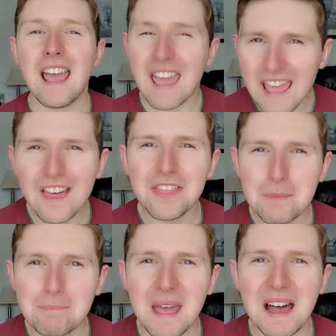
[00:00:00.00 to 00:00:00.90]
and
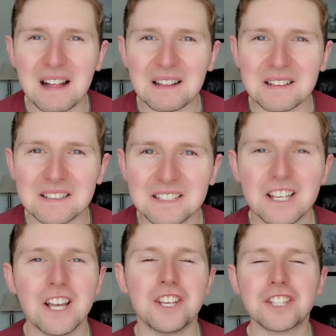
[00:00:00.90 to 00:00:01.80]
the bell
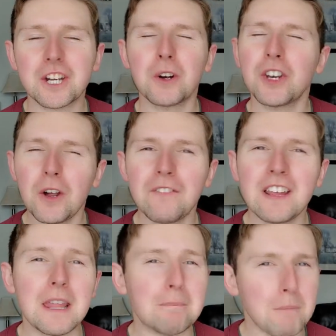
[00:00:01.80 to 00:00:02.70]
so you are
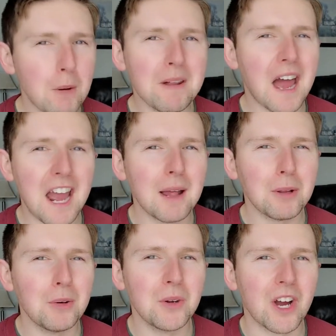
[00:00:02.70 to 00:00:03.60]
notified the moment I
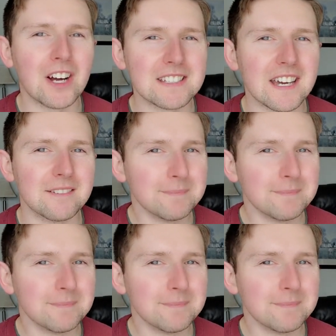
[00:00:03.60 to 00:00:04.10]
upload new content,